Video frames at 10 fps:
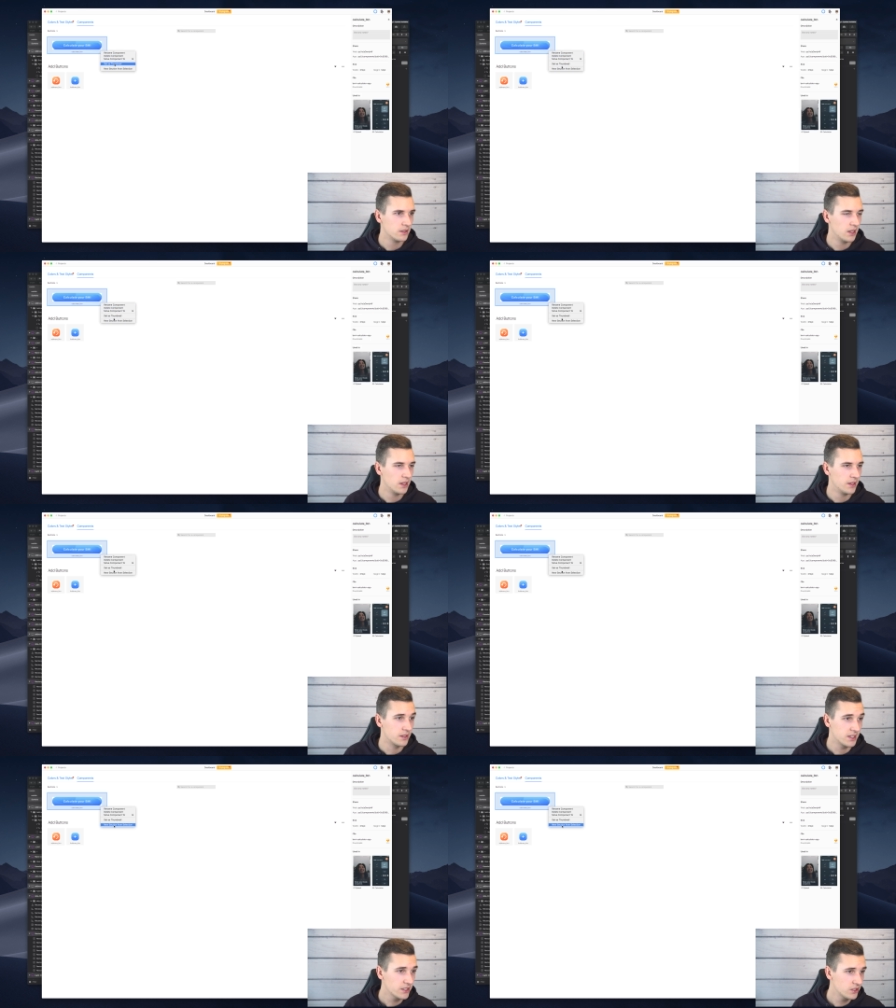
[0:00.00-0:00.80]

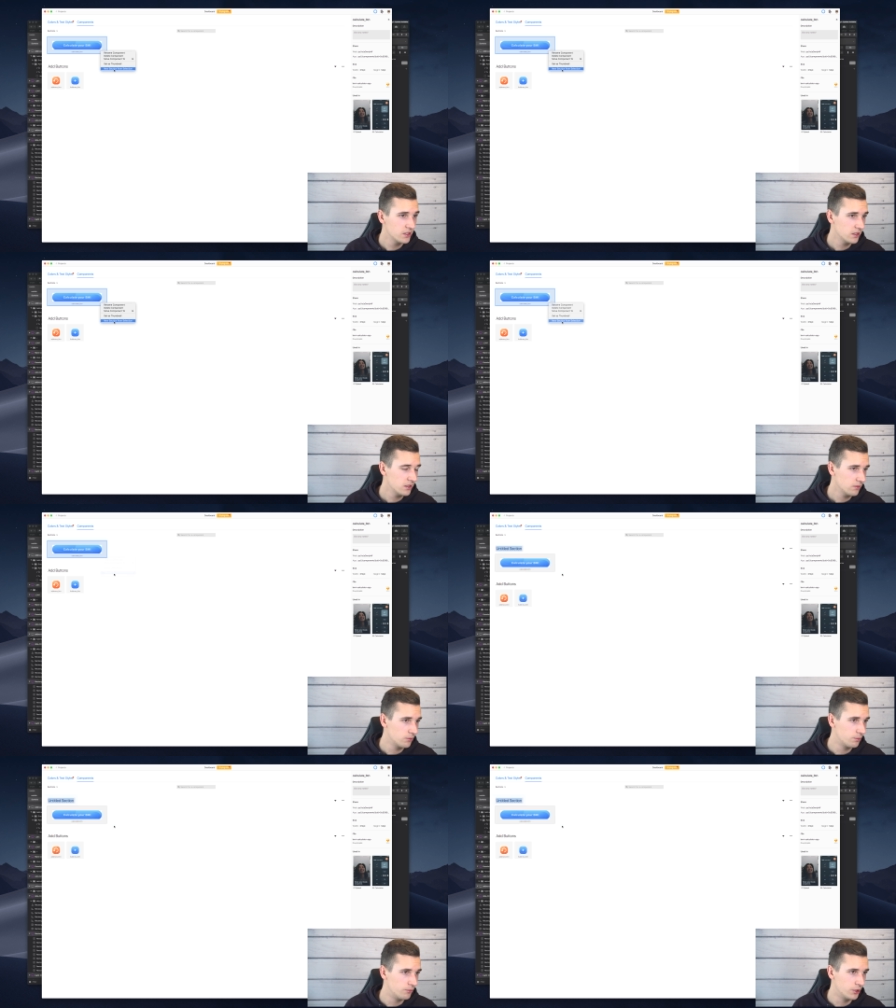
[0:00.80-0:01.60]
another section,
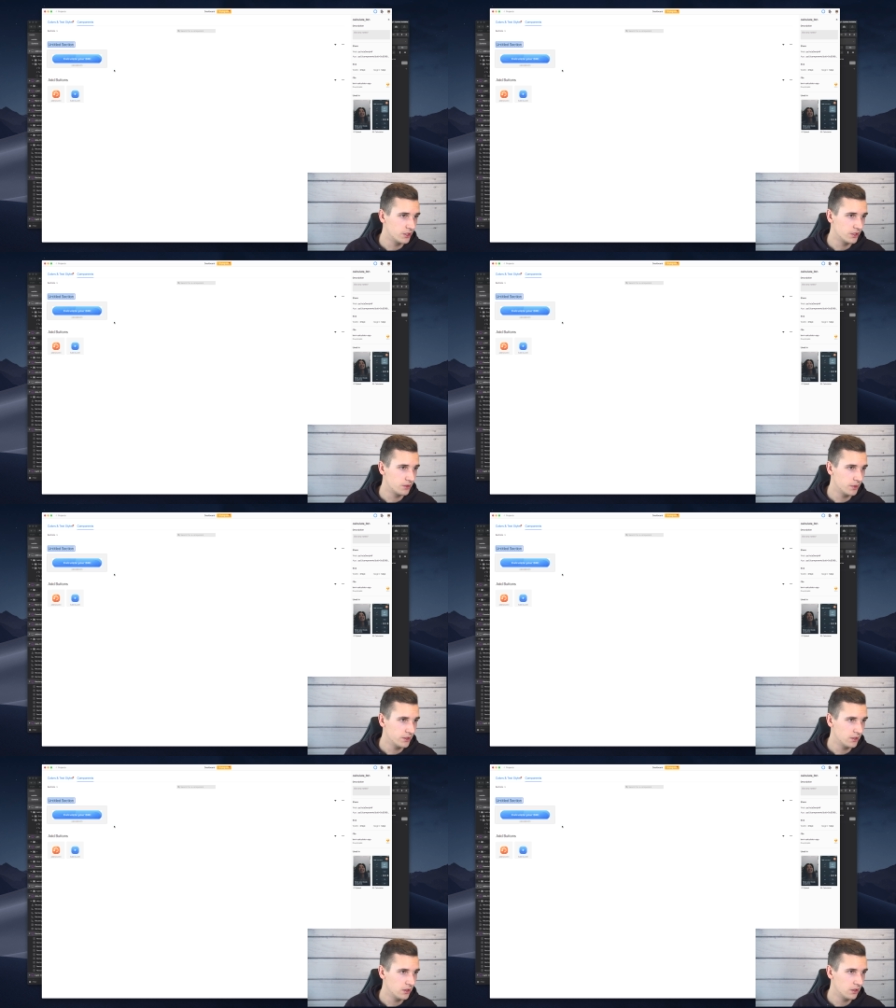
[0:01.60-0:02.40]
which is
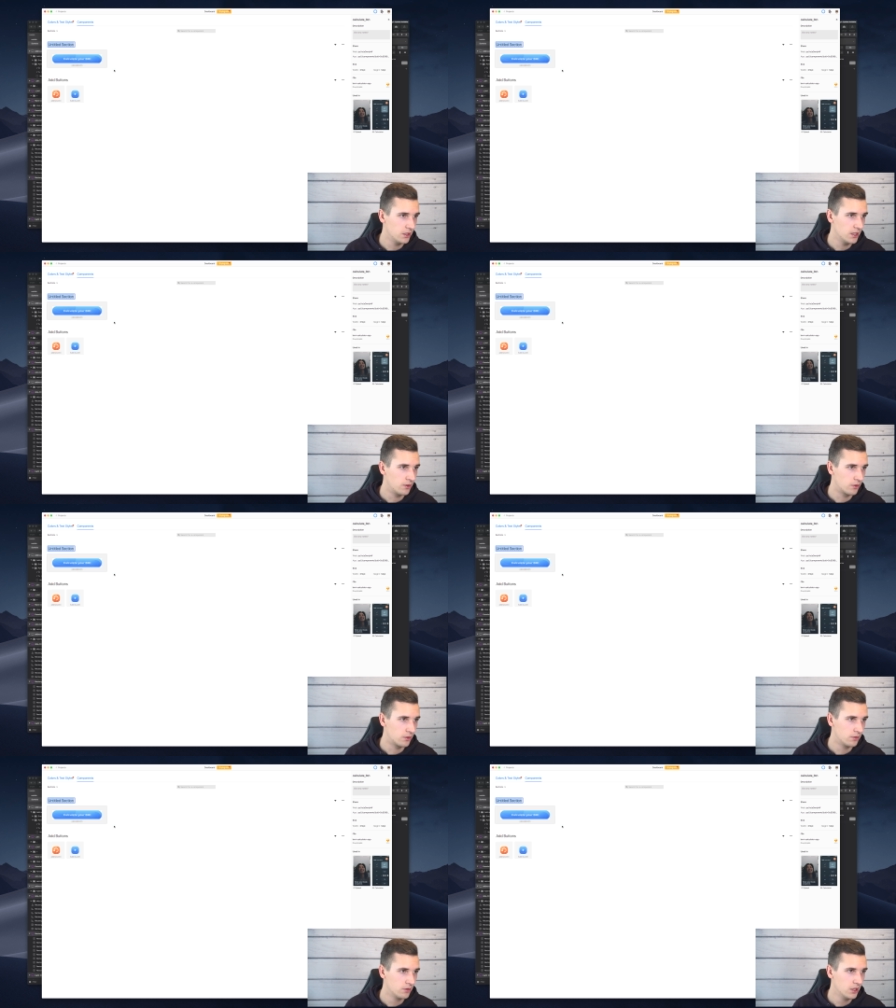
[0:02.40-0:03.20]
basically
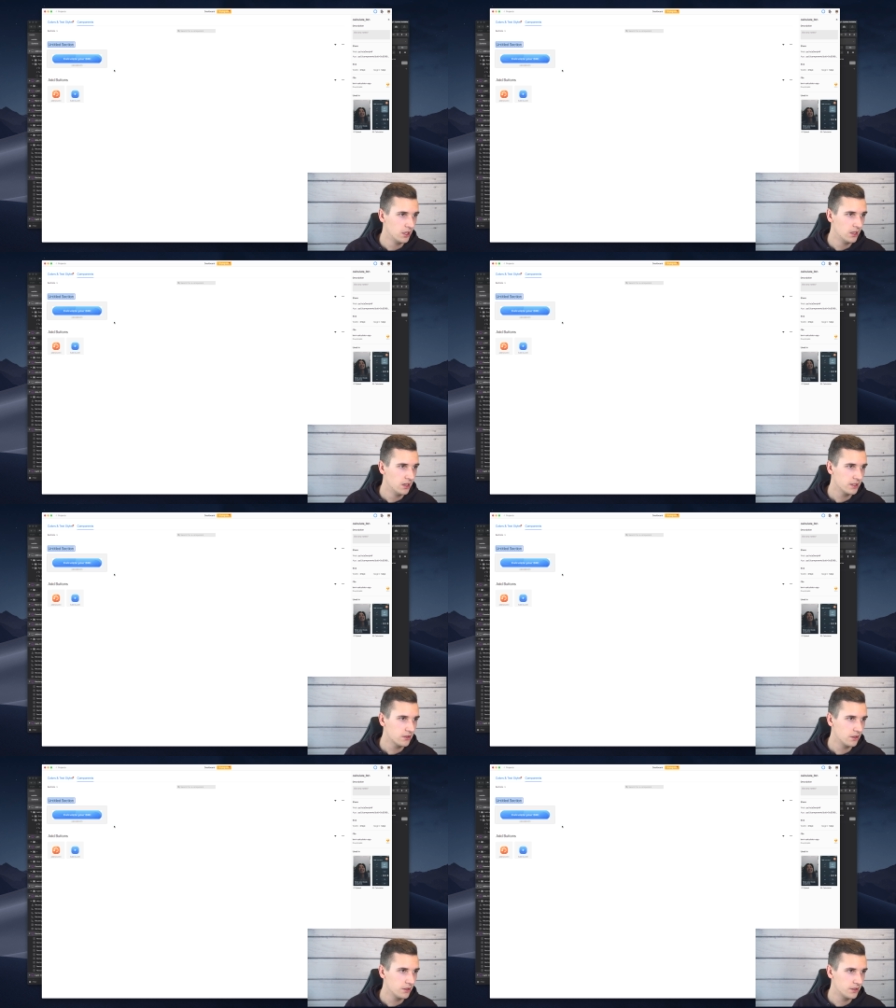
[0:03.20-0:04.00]
our,
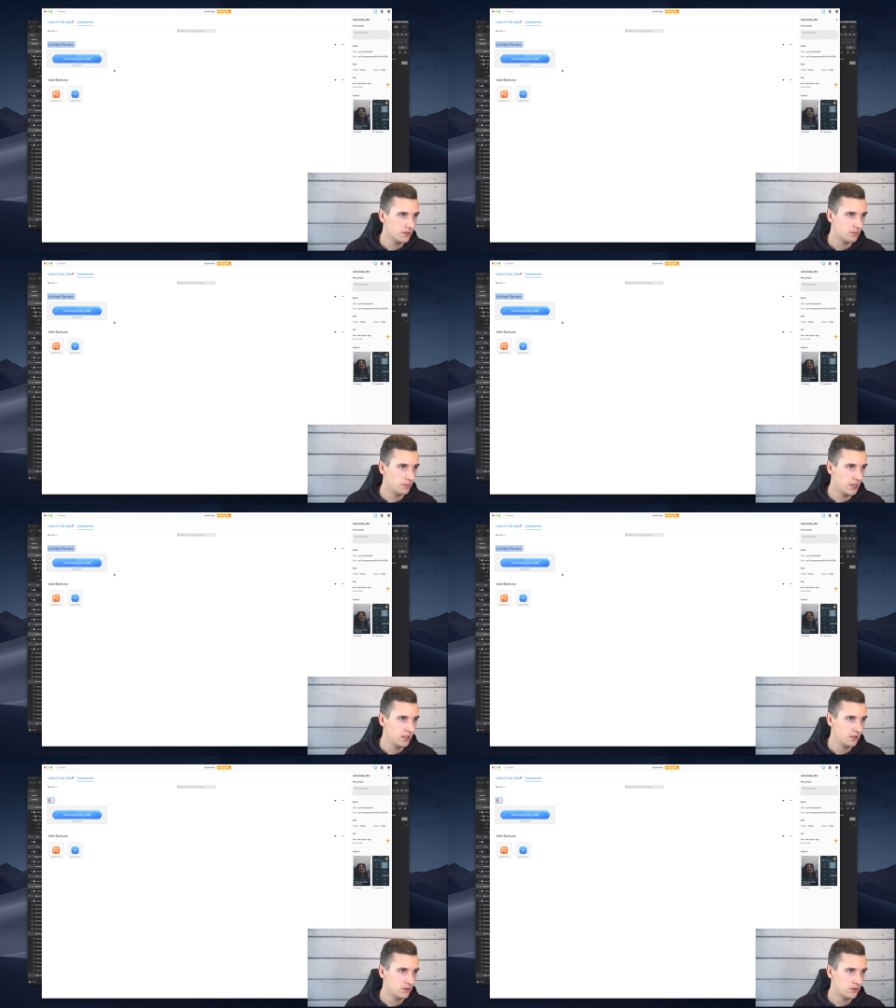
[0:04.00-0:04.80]
let's call this
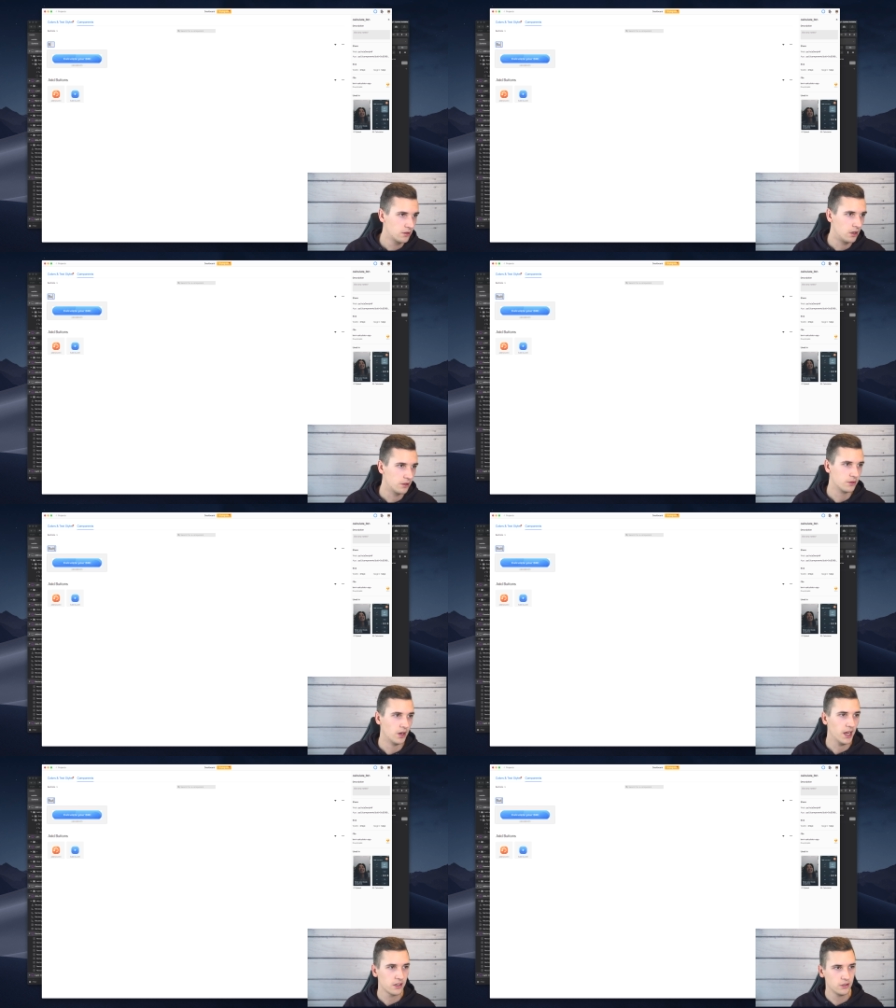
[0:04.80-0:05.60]
main call
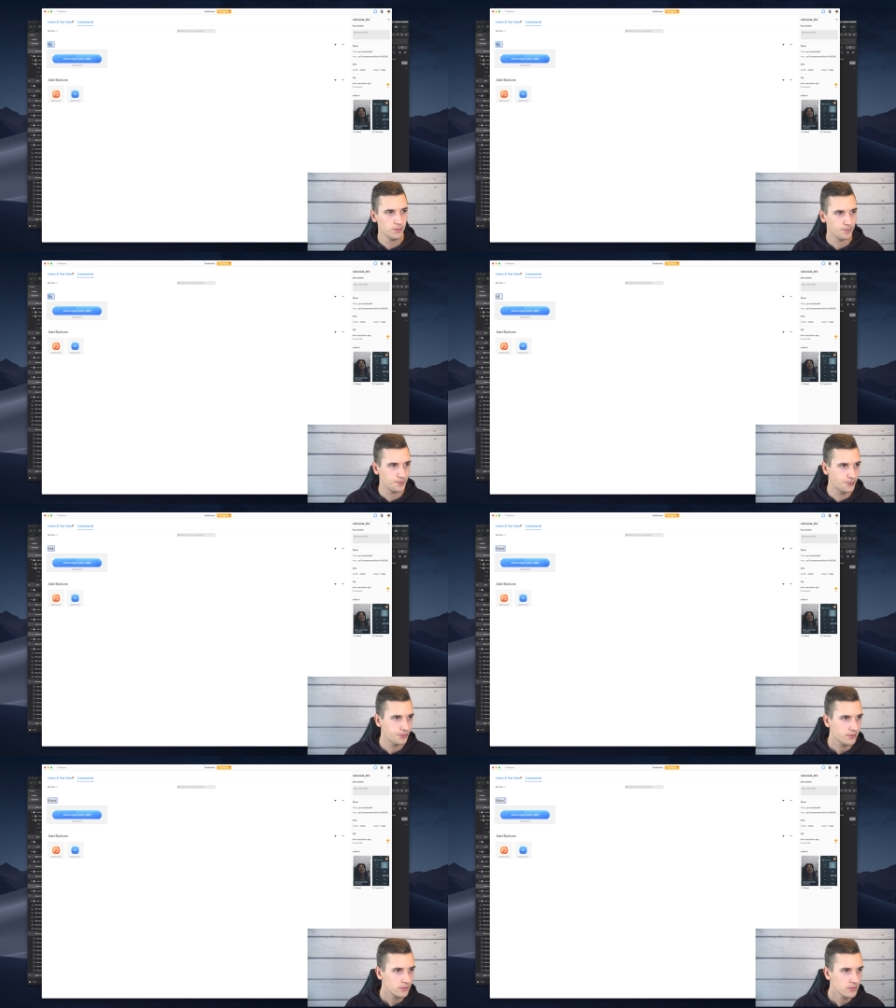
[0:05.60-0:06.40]
to action,
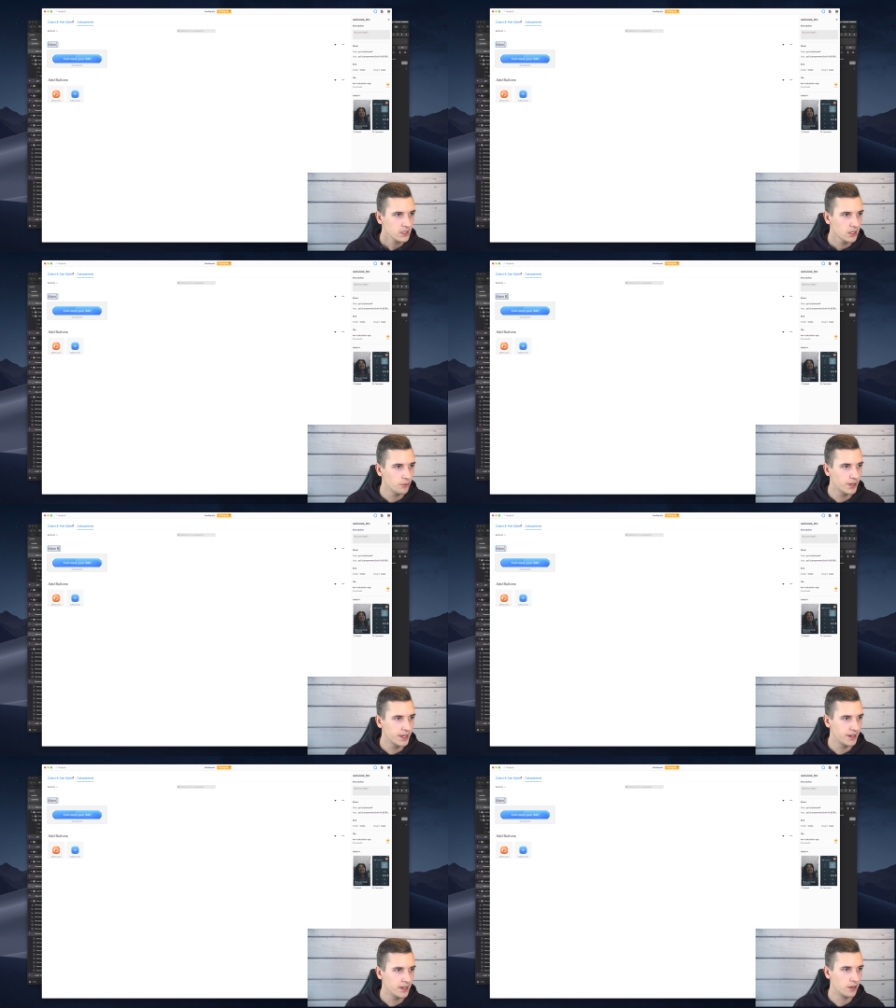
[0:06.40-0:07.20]
we
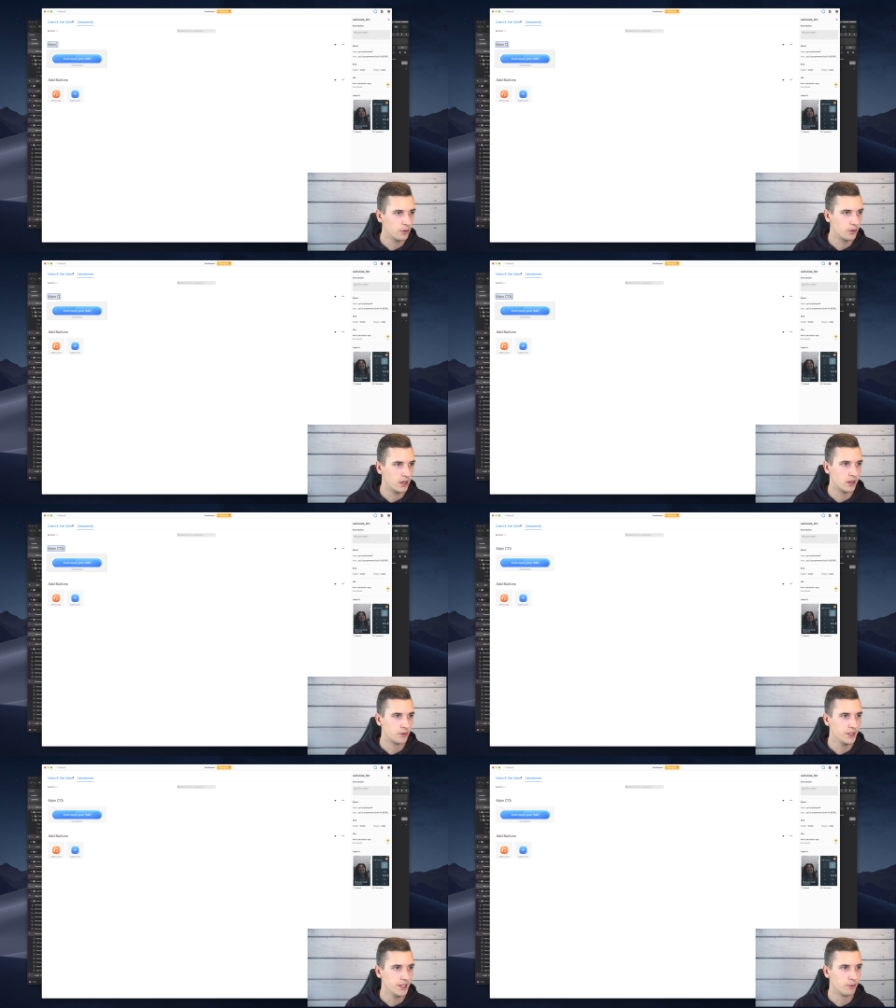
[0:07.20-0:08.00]
can now uh,
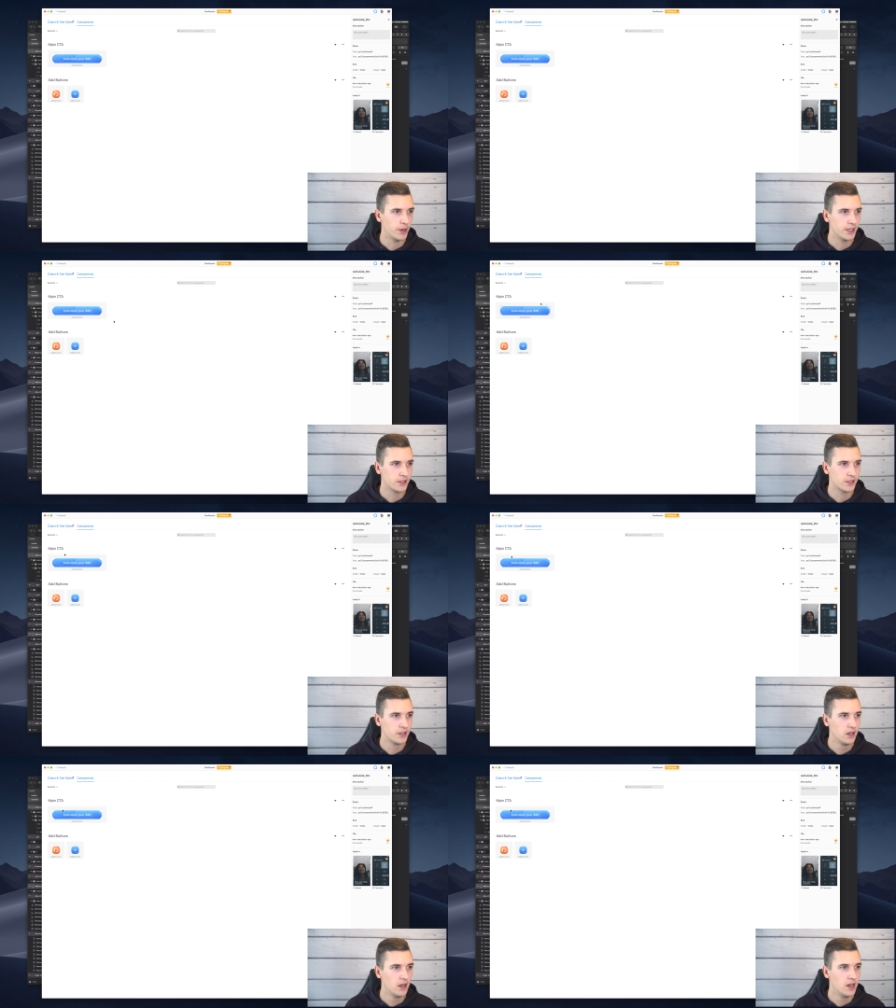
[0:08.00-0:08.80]
rearrange